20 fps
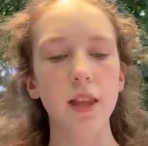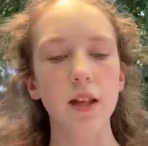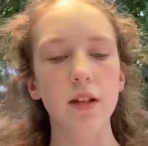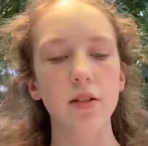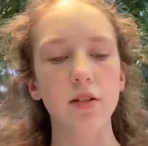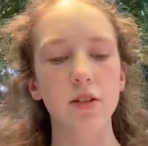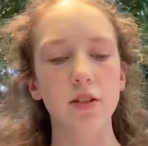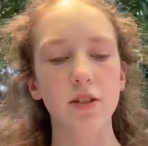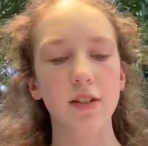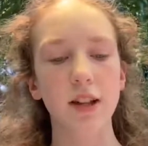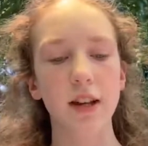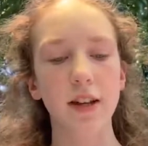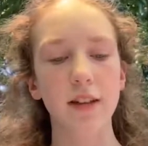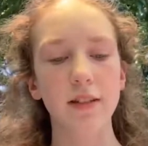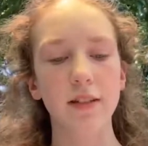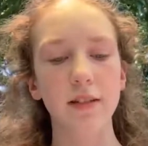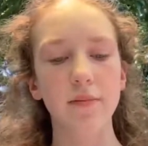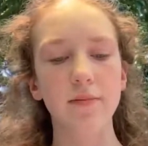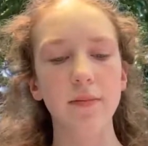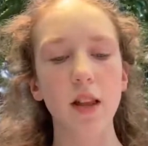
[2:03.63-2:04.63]
she
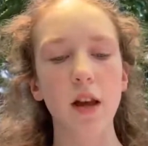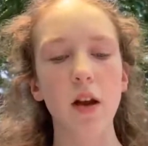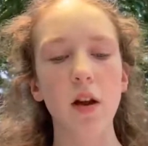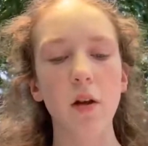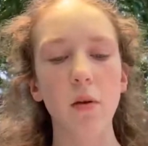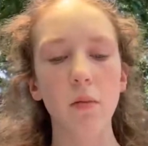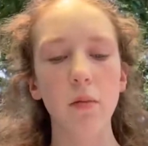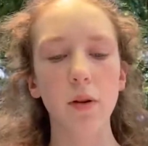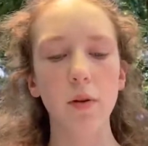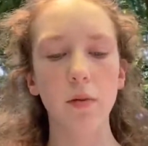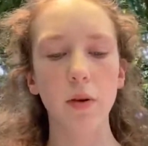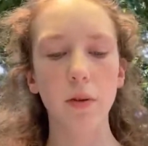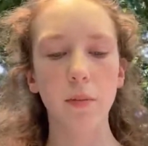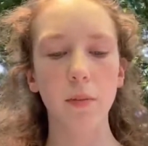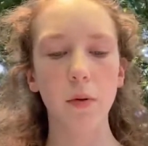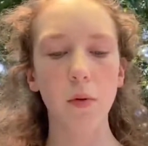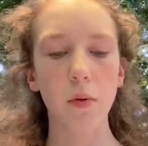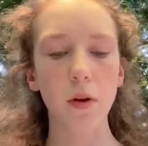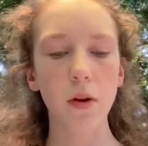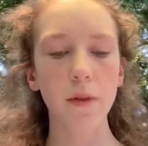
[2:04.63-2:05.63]
says, we were
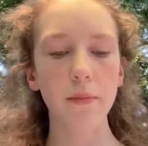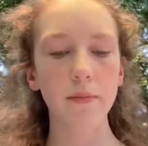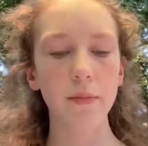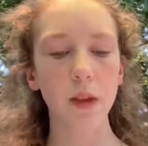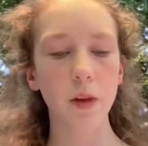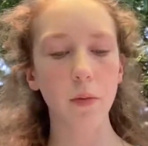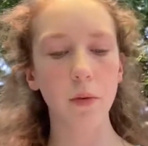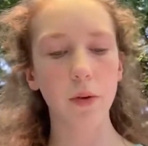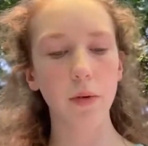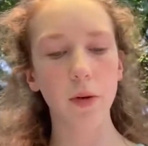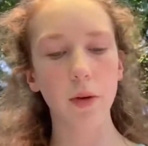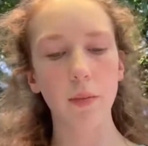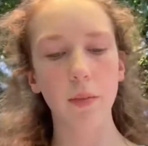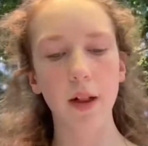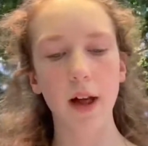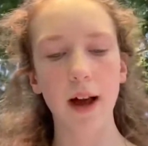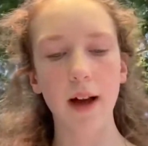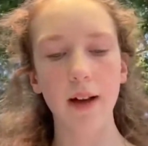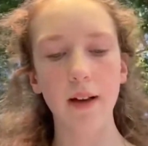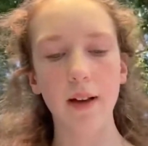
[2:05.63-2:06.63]
poor, we were
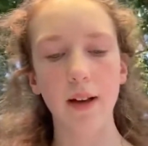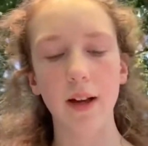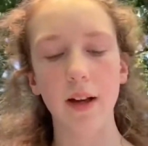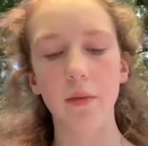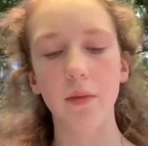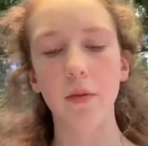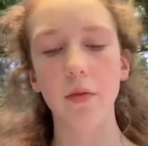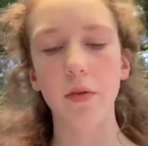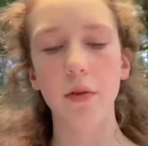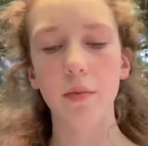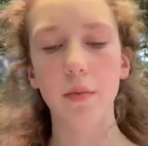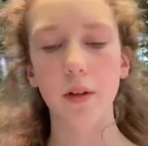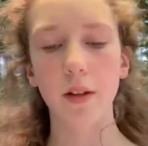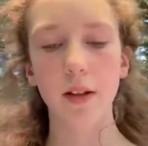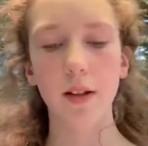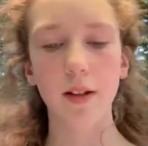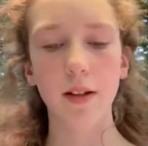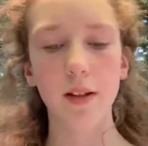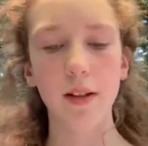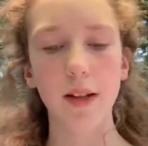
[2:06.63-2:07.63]
black, and we were
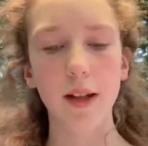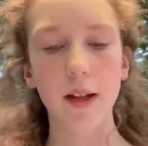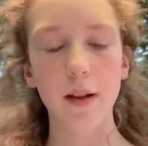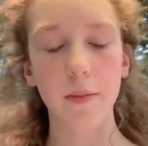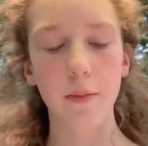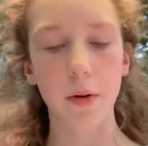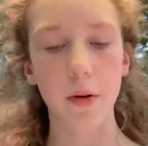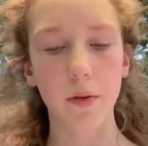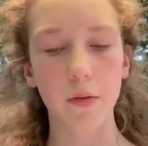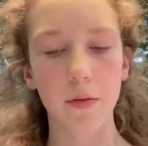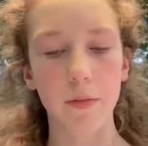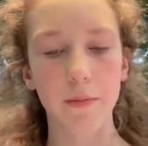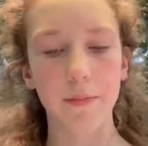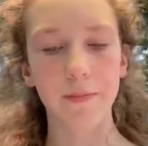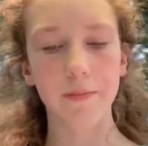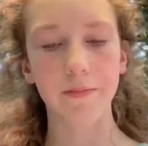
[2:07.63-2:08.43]
politically impotent.